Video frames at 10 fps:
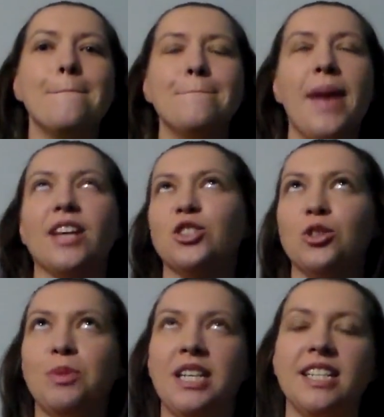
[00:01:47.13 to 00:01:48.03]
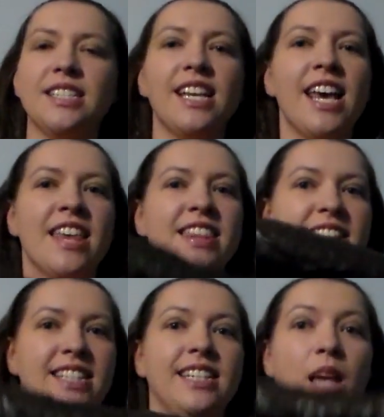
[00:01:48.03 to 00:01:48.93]
masterpiece.
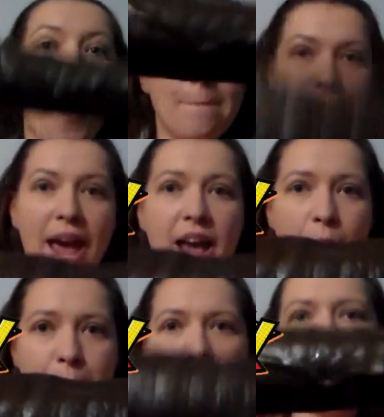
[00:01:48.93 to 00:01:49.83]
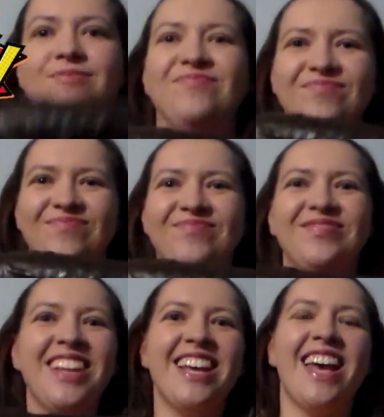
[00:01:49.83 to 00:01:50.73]
This is bam!
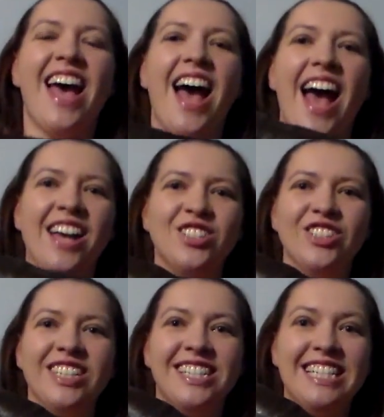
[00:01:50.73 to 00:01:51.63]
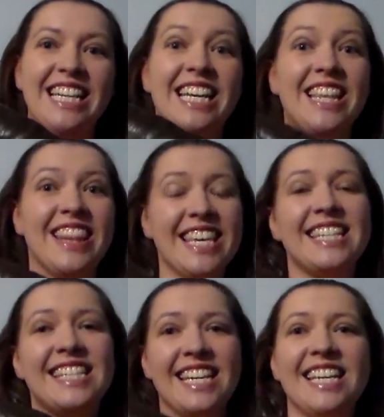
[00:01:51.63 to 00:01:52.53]
As you can see,
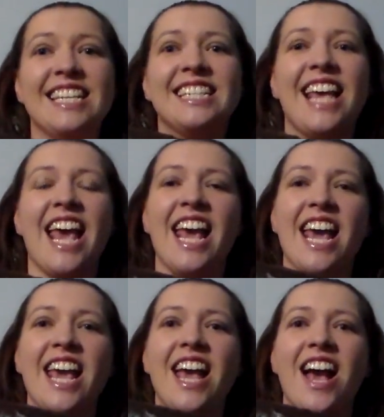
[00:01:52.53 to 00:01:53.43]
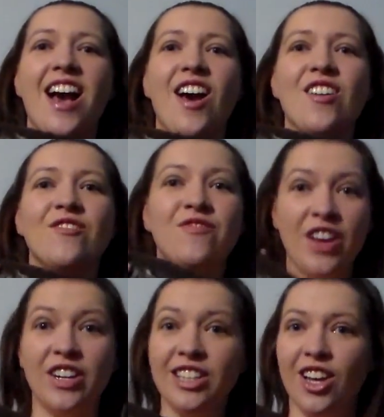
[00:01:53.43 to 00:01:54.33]
this is a
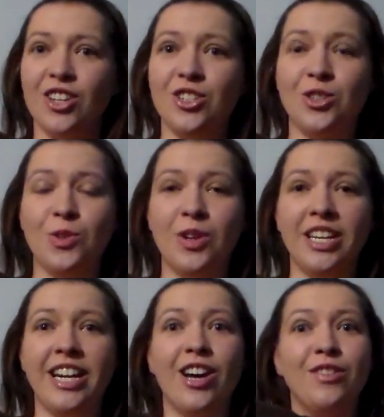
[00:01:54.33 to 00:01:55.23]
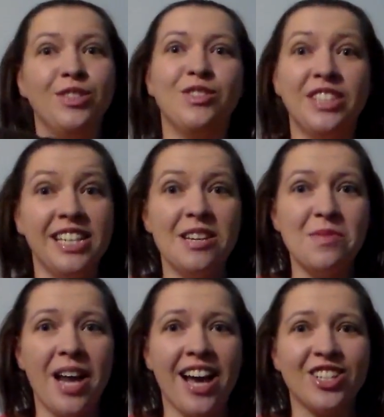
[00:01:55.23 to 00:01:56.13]
very large toy. Now if you've seen
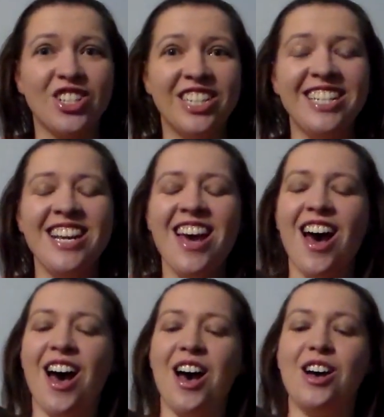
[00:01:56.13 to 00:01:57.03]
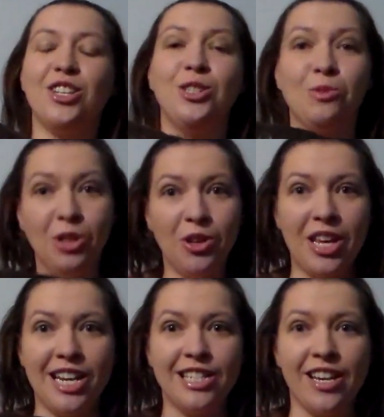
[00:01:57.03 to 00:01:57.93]
him in action, uh, you will know
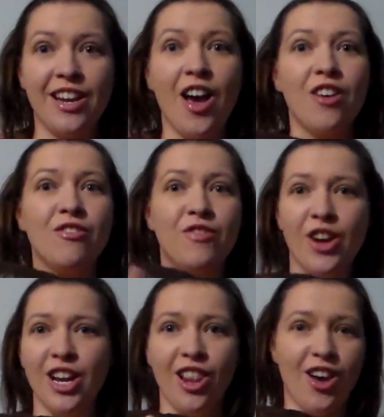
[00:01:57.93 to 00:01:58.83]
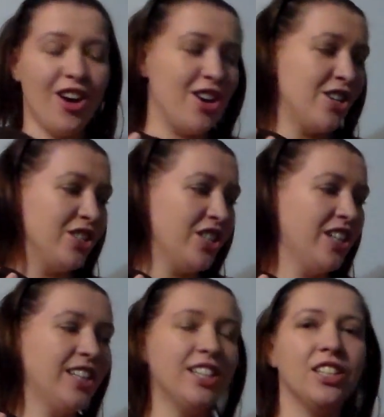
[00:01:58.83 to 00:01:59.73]
that he's a very large
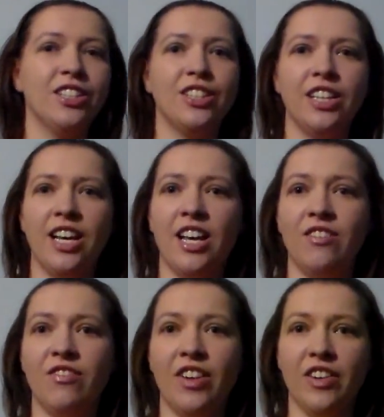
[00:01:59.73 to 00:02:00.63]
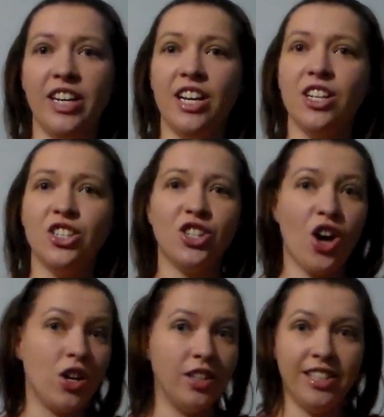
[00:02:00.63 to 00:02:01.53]
and very
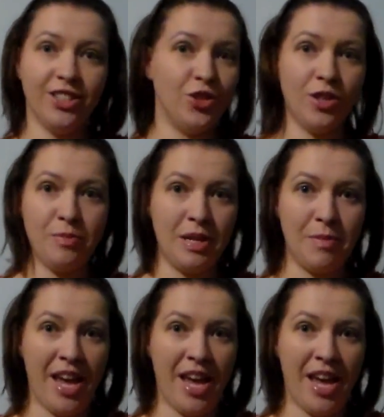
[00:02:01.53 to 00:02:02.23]
chocolate dreamy